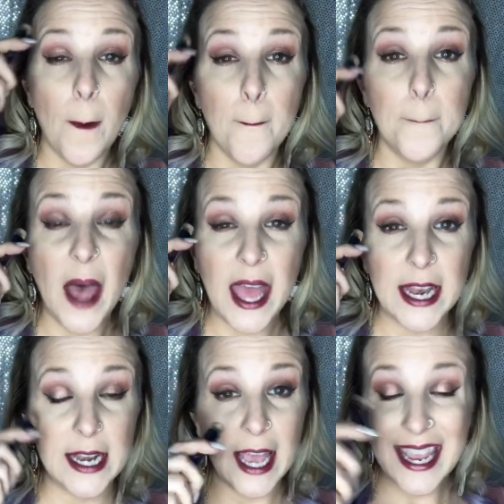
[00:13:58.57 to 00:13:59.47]
But
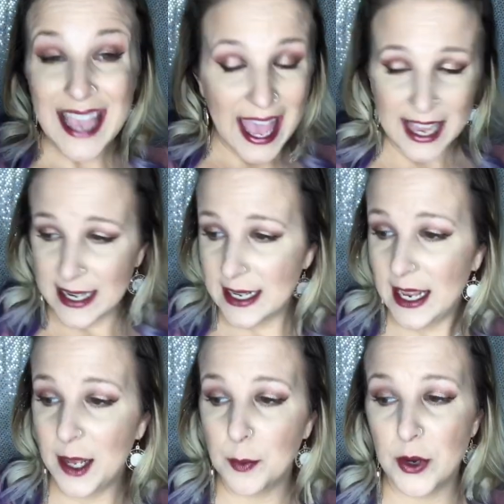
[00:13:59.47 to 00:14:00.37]
again,
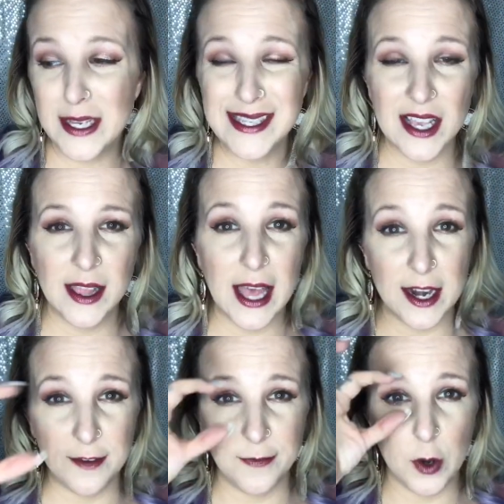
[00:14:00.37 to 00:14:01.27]
it brings a lot
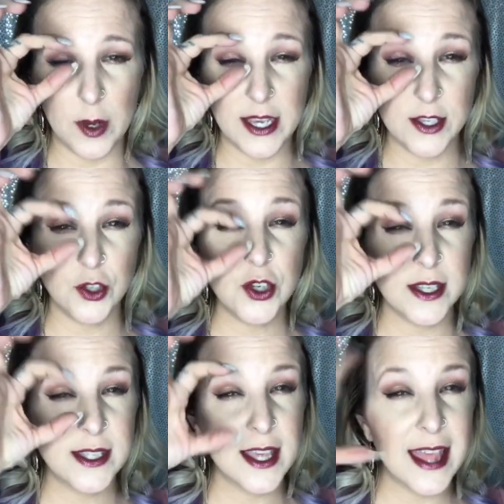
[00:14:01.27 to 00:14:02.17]
of focus
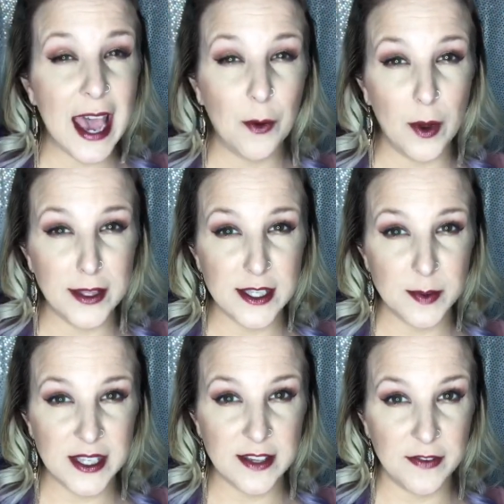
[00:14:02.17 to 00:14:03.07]
just to that one
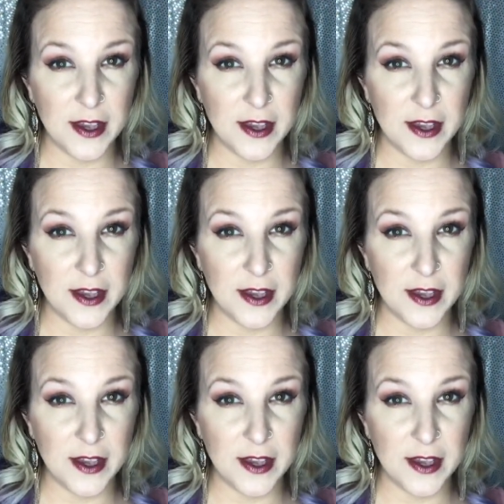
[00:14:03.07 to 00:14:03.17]
specific